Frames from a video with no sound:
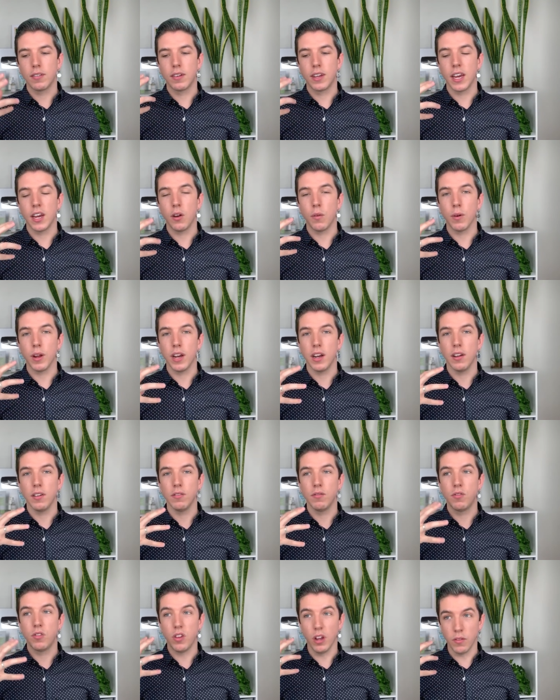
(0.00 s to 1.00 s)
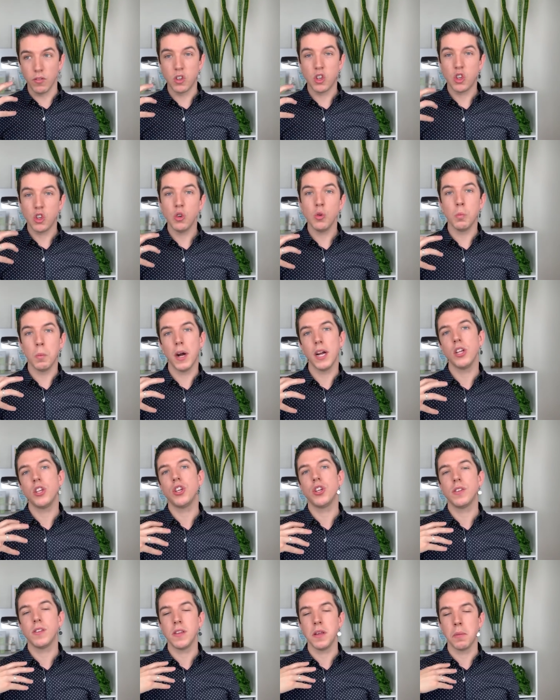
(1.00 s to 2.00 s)
getting rid of, of too
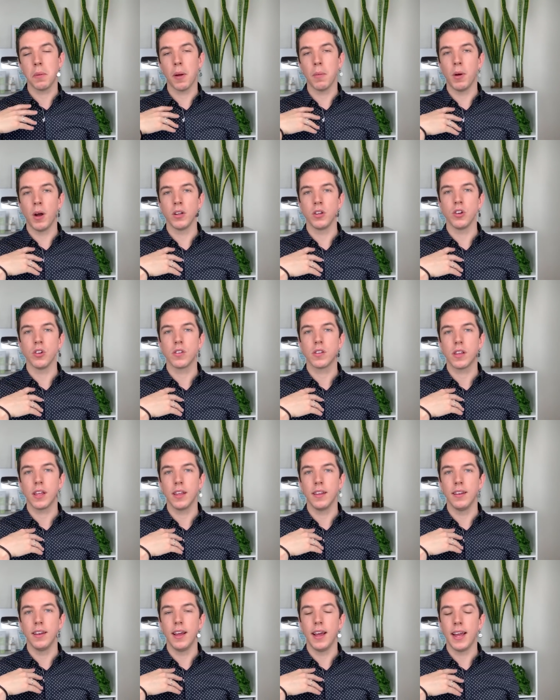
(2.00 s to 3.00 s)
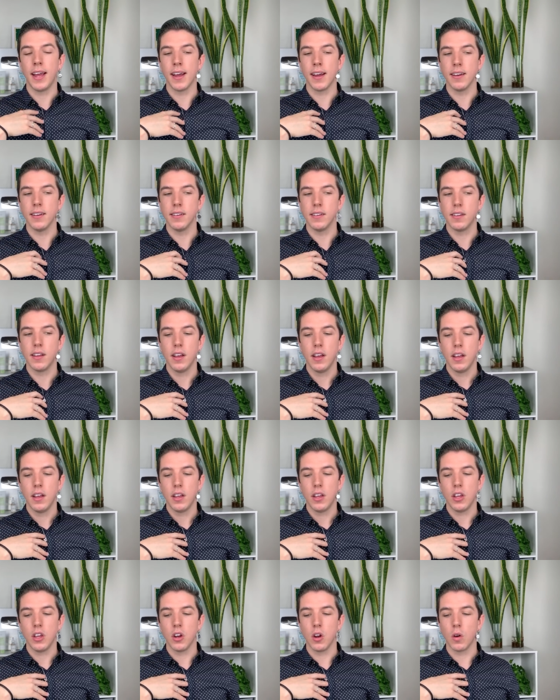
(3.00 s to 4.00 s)
much sebum on your skin and,
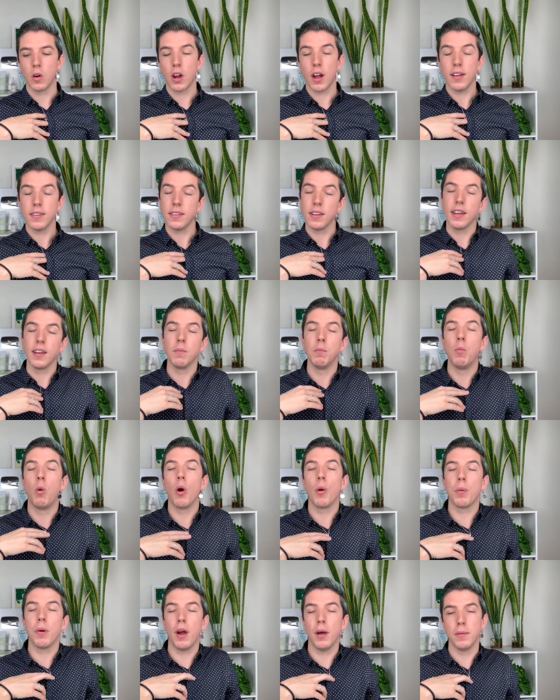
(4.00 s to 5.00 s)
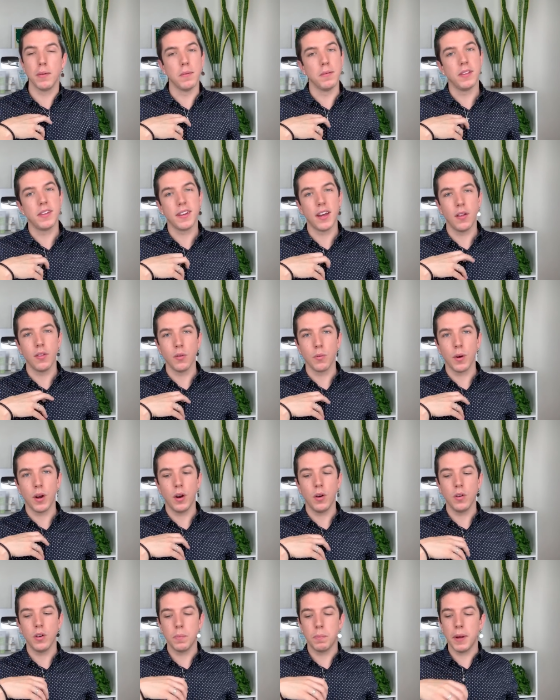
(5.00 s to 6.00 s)
you know, causing more problems down the
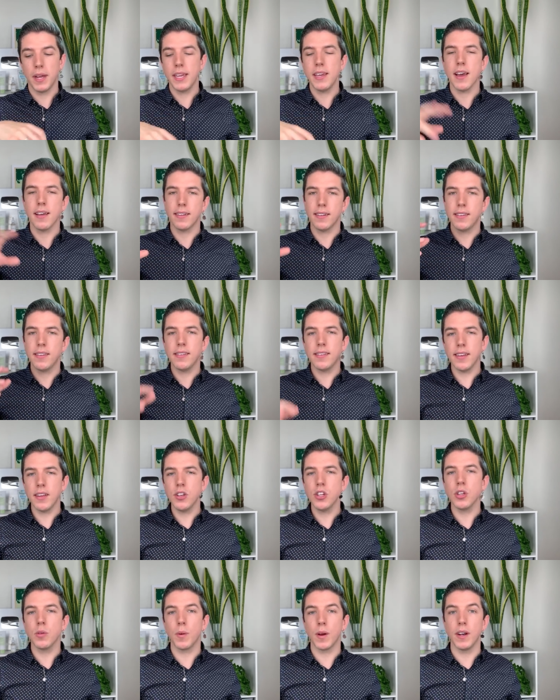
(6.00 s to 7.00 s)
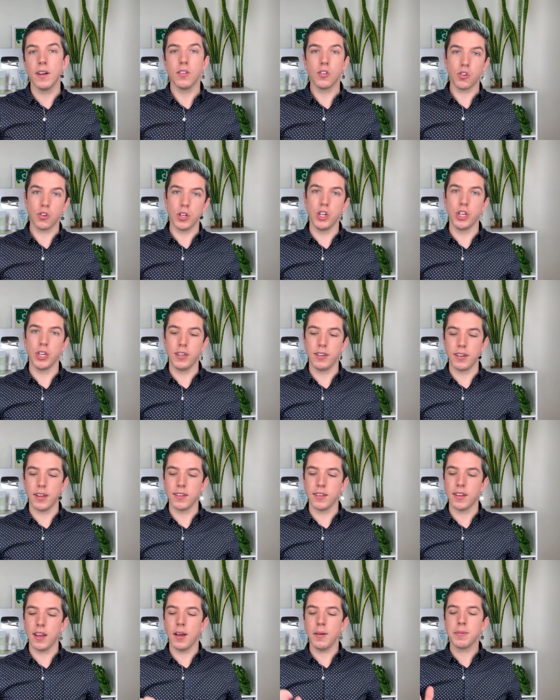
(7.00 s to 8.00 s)
road. But yeah, that's essentially what an astringent
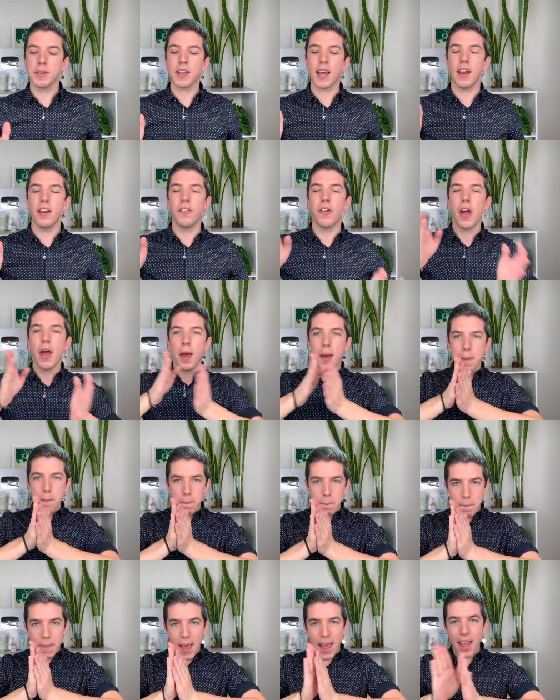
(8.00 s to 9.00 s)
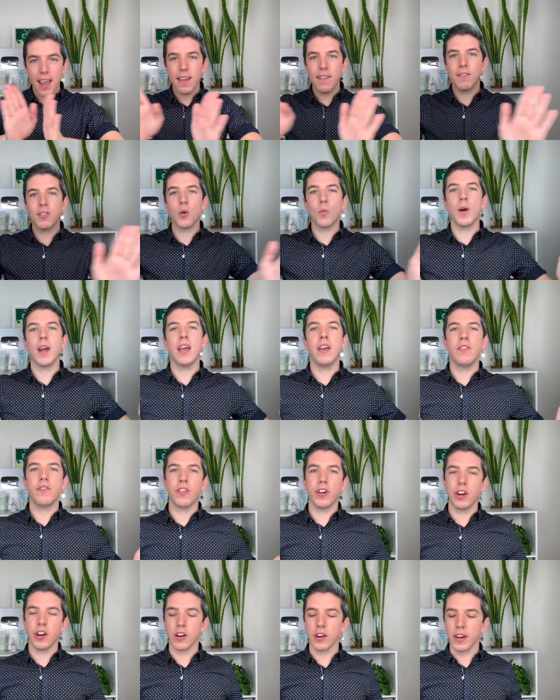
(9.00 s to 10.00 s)
does. It helps kind of pave the way
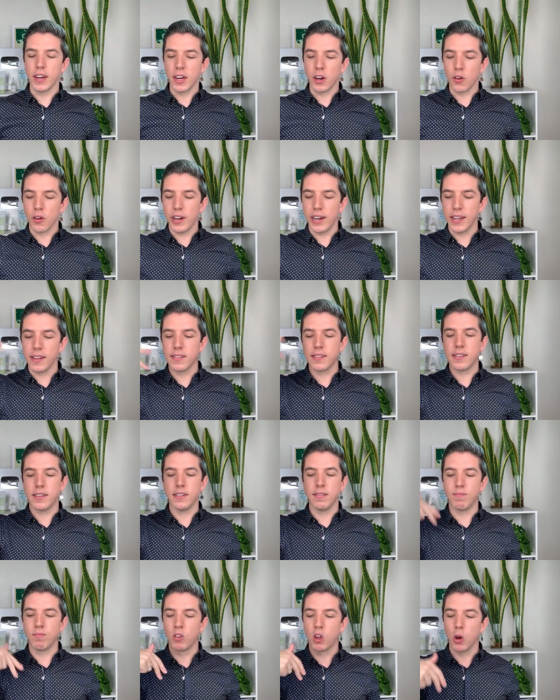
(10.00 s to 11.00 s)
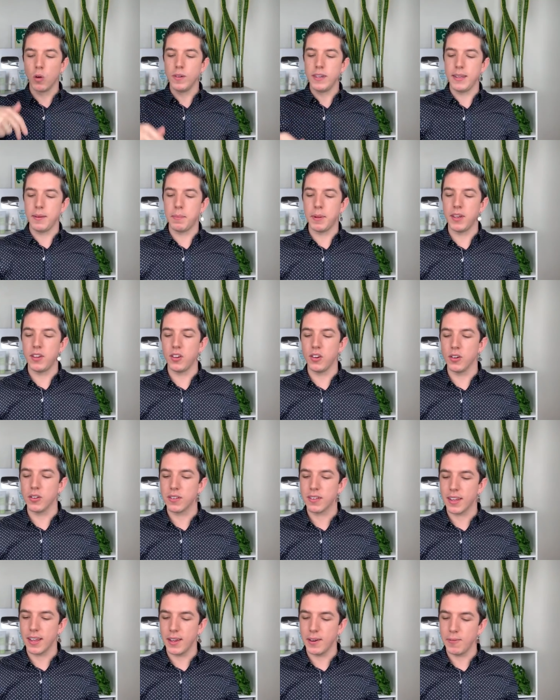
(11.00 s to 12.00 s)
for your ingredients to go deep into your
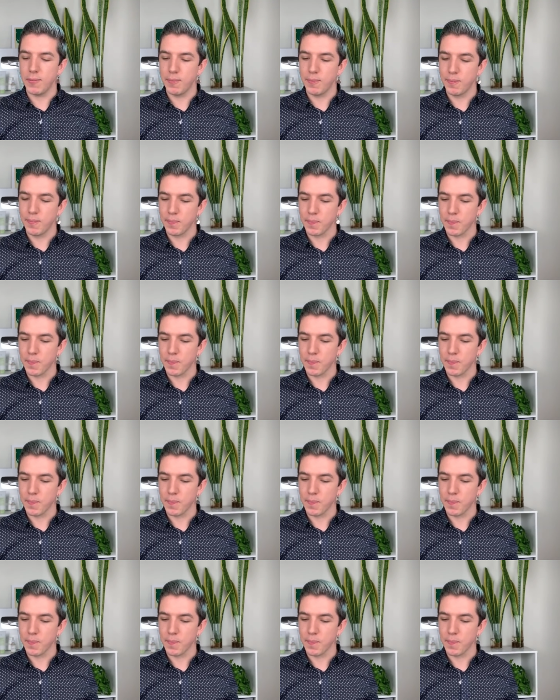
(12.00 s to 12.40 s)
skin.